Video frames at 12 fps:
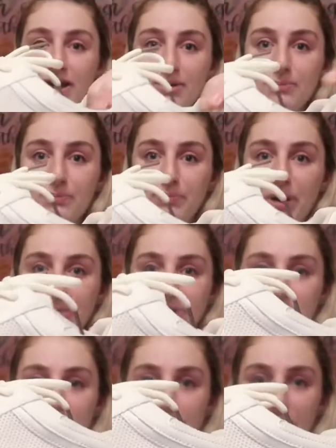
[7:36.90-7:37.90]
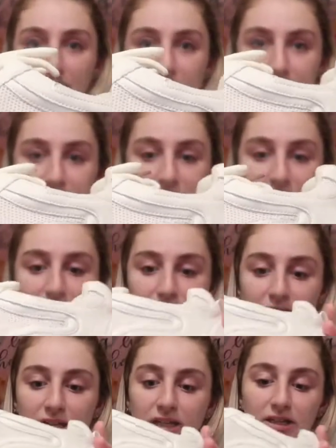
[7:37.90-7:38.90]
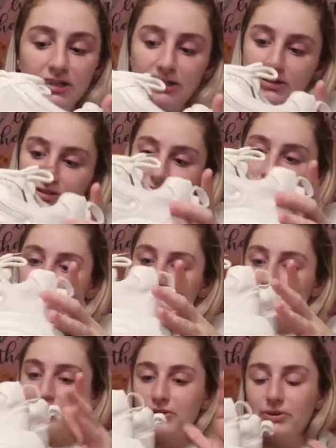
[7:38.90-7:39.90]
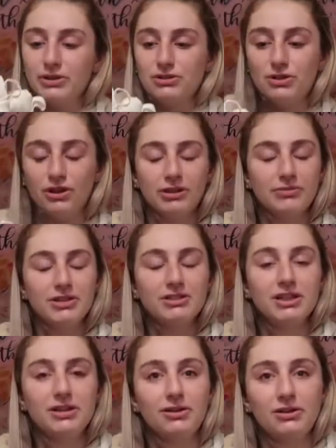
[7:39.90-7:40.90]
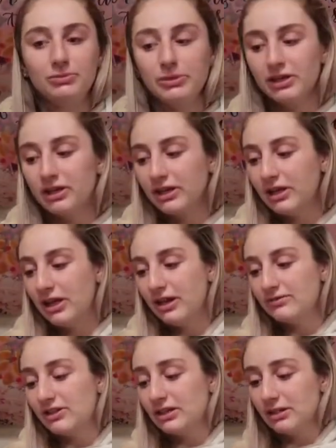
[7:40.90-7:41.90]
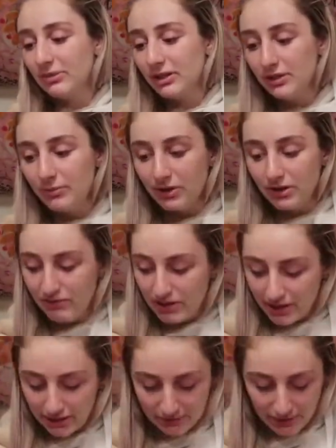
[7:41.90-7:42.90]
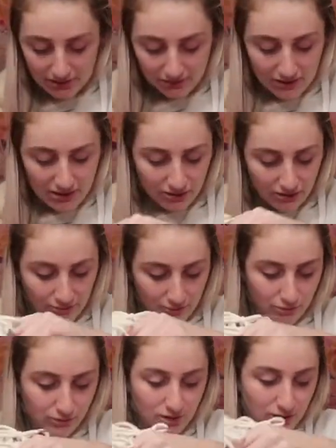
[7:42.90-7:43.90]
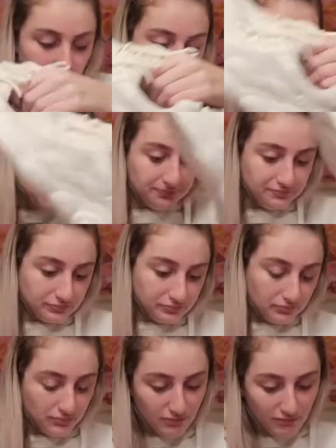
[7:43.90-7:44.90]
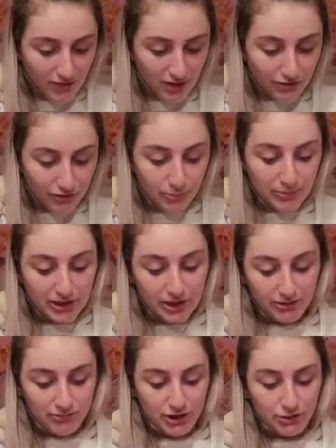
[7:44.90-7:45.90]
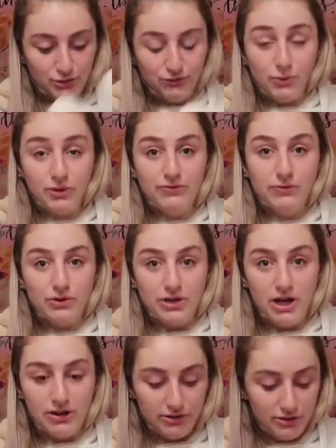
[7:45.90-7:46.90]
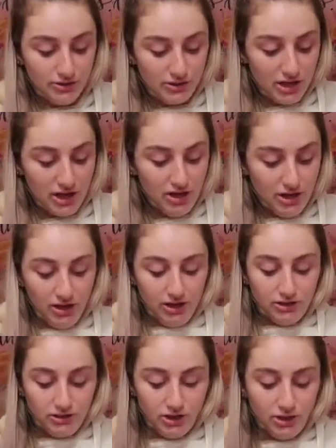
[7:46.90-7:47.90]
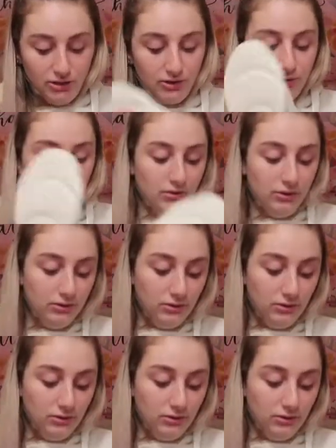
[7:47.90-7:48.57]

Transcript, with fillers: how bubbly the bottom is. I don't know, I saw them and I was like, oh my god, I have to get them. And they weren't even that expensive either. They were only, the beginning price was $44, so